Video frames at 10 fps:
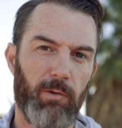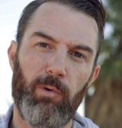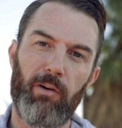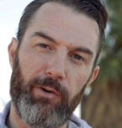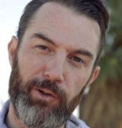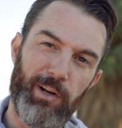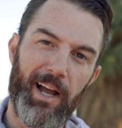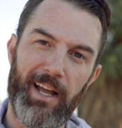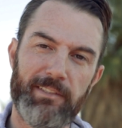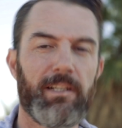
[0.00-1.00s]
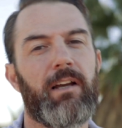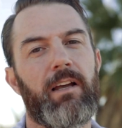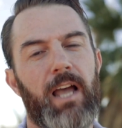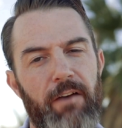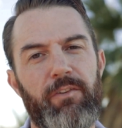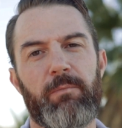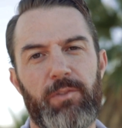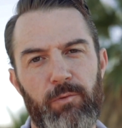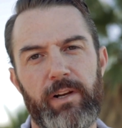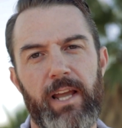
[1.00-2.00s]
Well, for you guys,
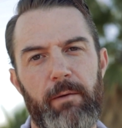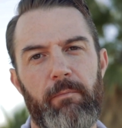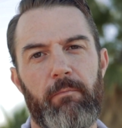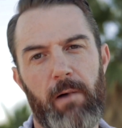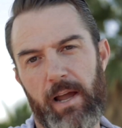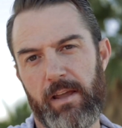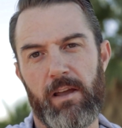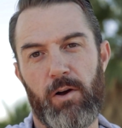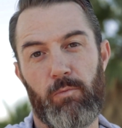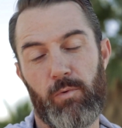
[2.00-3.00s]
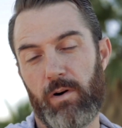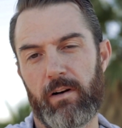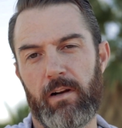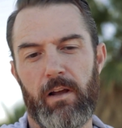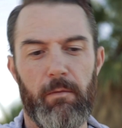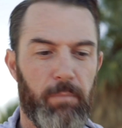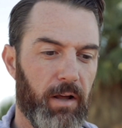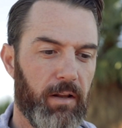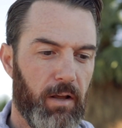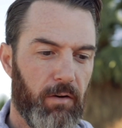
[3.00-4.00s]
FM3A might work,
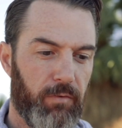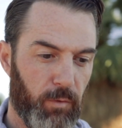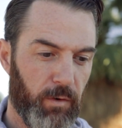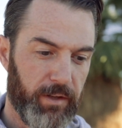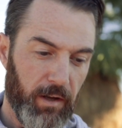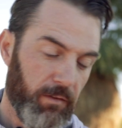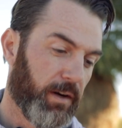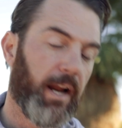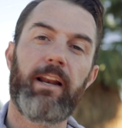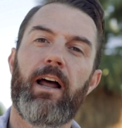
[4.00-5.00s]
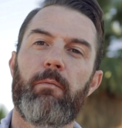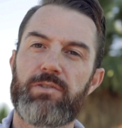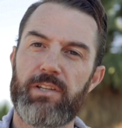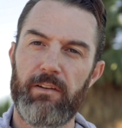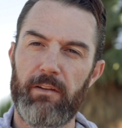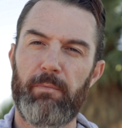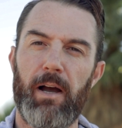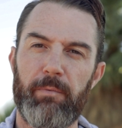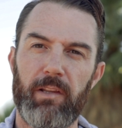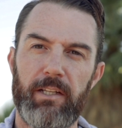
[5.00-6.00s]
but for the other 99% of the
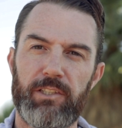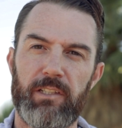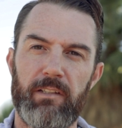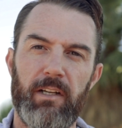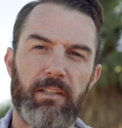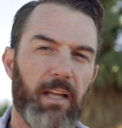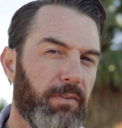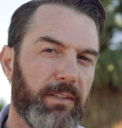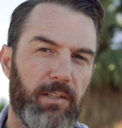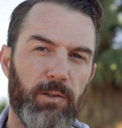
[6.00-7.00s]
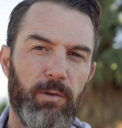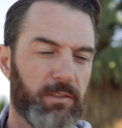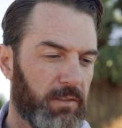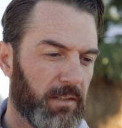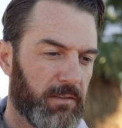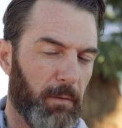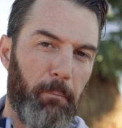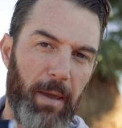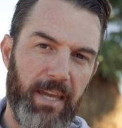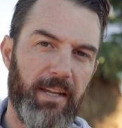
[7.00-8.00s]
population, the FE2 is, is the
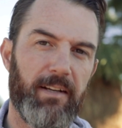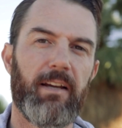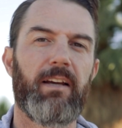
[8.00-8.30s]
peak.